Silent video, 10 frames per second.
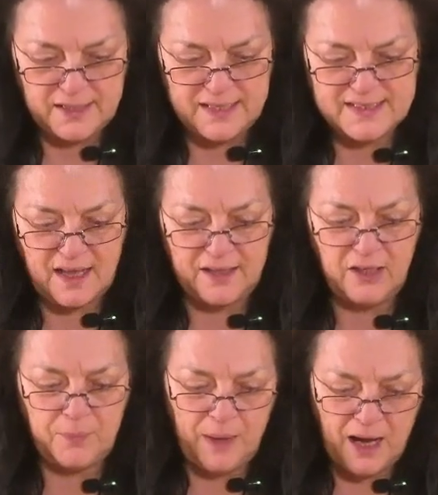a
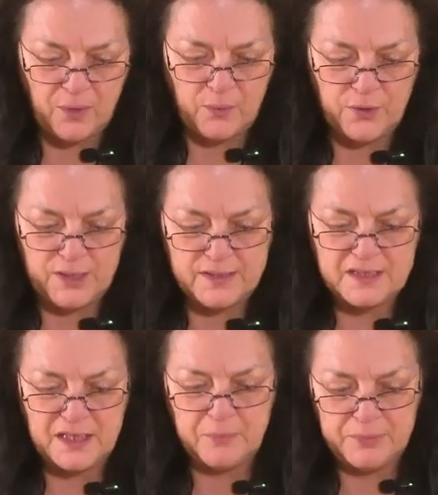psychic power is
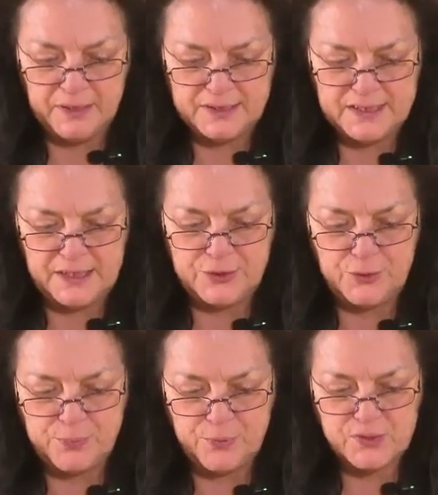the ability to
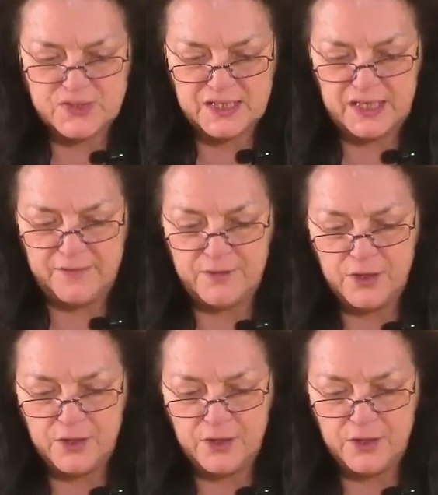perceive